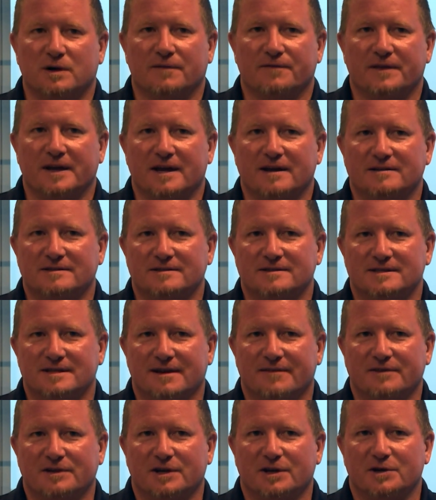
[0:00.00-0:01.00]

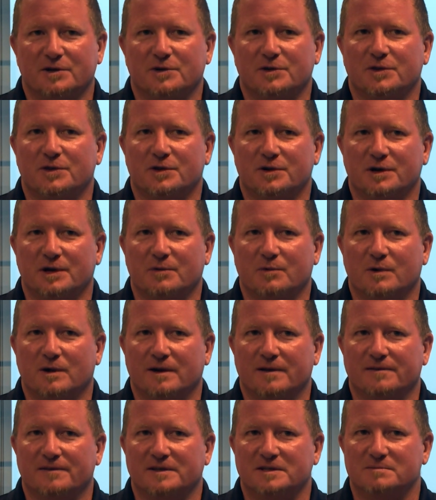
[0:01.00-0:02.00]
12,731
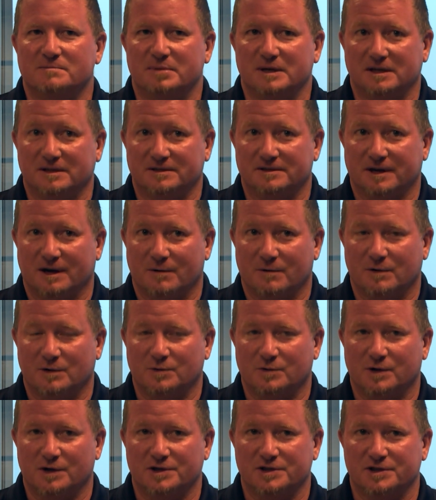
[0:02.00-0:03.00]
of these built during World
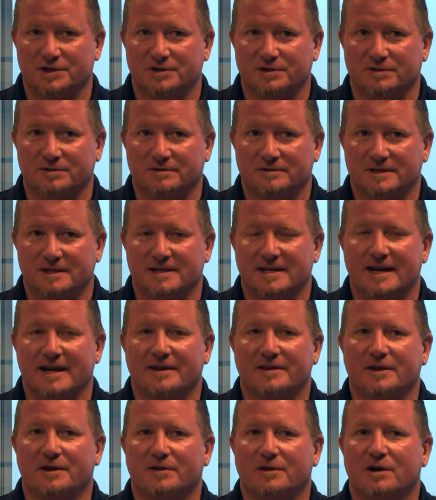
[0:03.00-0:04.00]
War II. Today
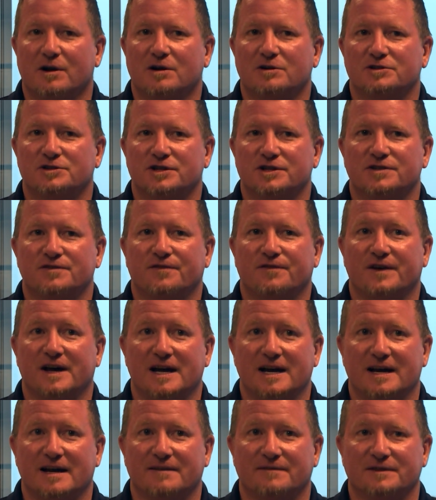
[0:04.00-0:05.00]
there are just
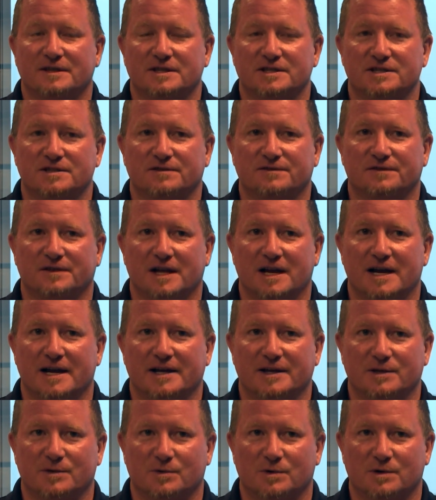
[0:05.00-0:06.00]
five that still fly in
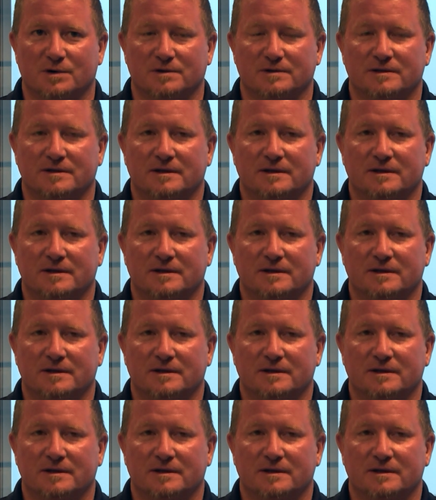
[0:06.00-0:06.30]
the world.